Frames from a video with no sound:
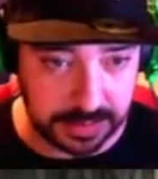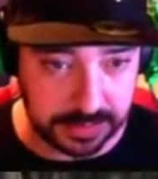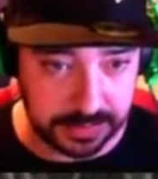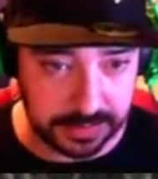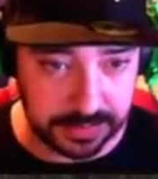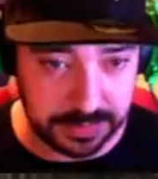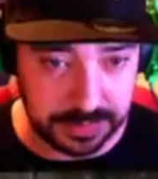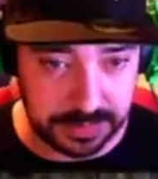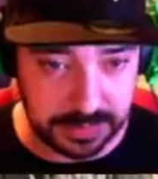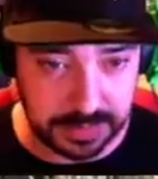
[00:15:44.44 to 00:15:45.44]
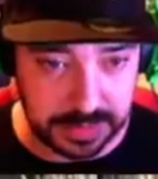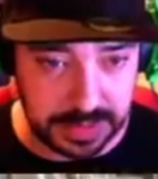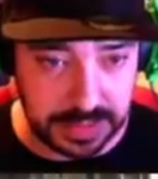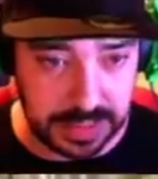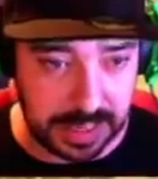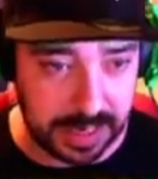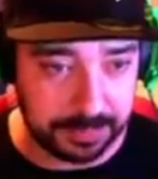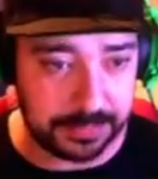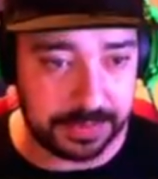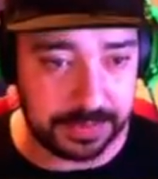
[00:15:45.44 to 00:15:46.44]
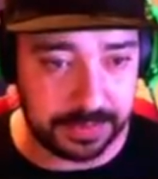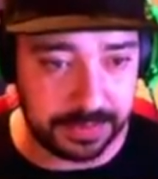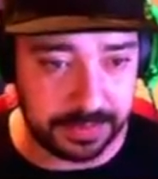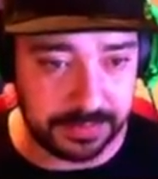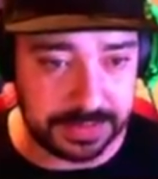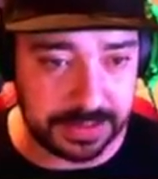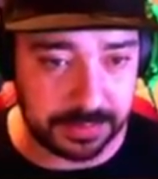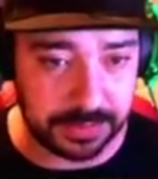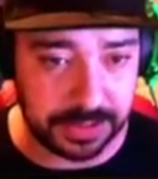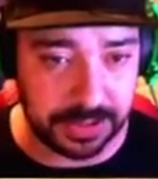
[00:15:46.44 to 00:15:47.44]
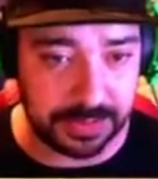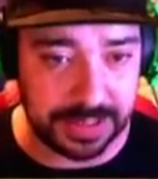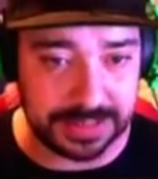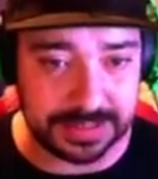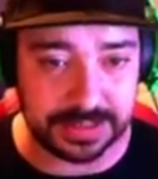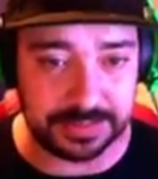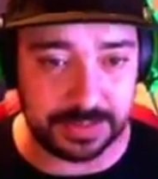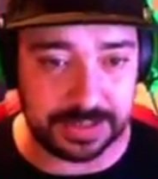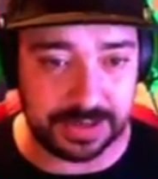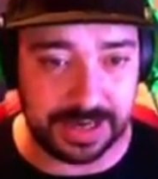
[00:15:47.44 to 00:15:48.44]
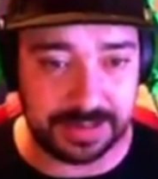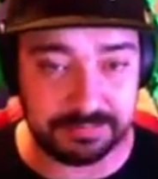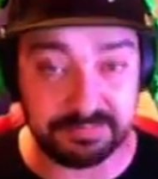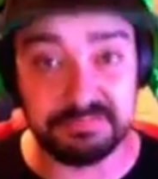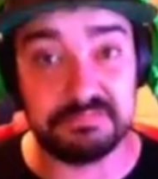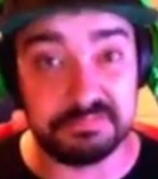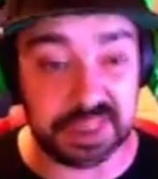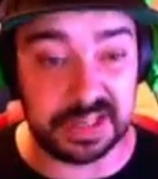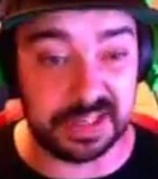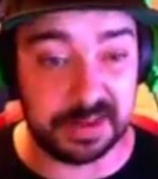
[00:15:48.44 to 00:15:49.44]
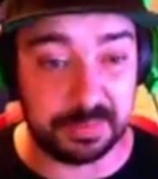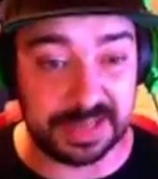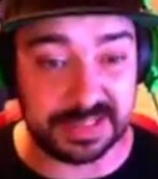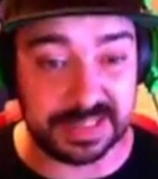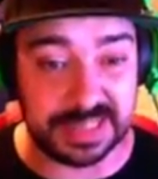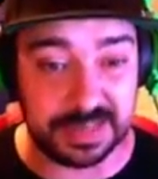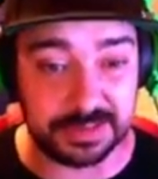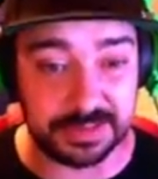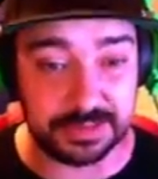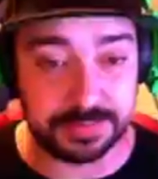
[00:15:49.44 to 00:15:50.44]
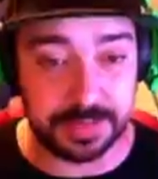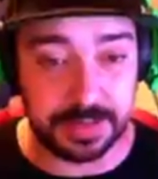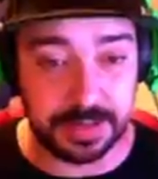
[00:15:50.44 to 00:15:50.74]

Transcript: Hello. Um, the reason I wanted to know that is because if we die, we can come back to this house.